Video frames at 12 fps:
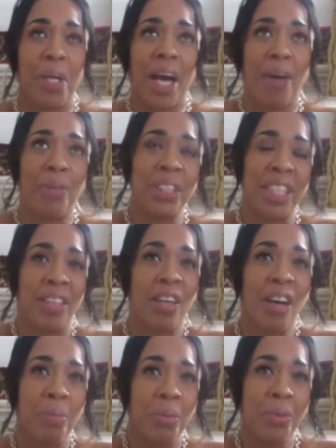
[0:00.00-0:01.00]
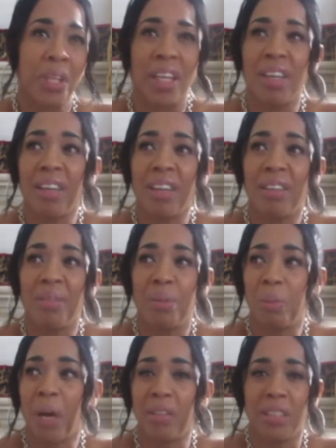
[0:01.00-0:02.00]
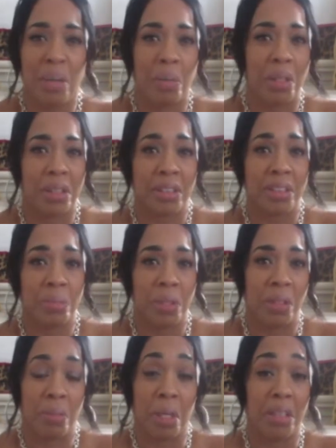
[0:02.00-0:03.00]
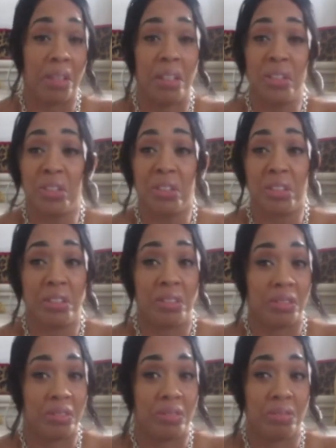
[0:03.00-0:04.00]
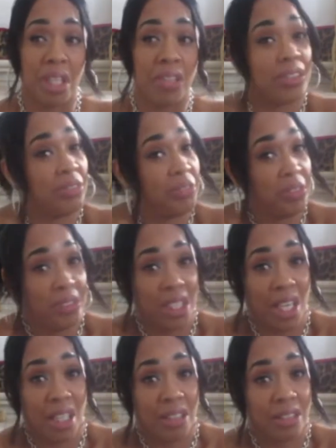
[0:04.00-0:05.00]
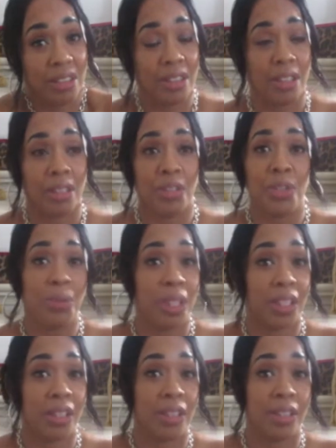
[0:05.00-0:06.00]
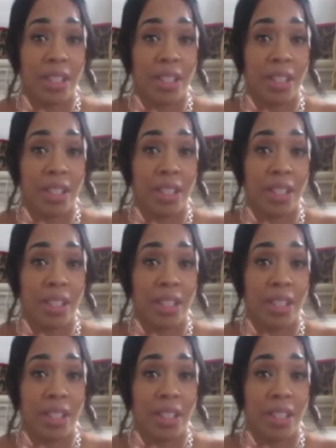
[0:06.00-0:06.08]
I would say a couple there will probably come out of there spending about $150 on 2 dinners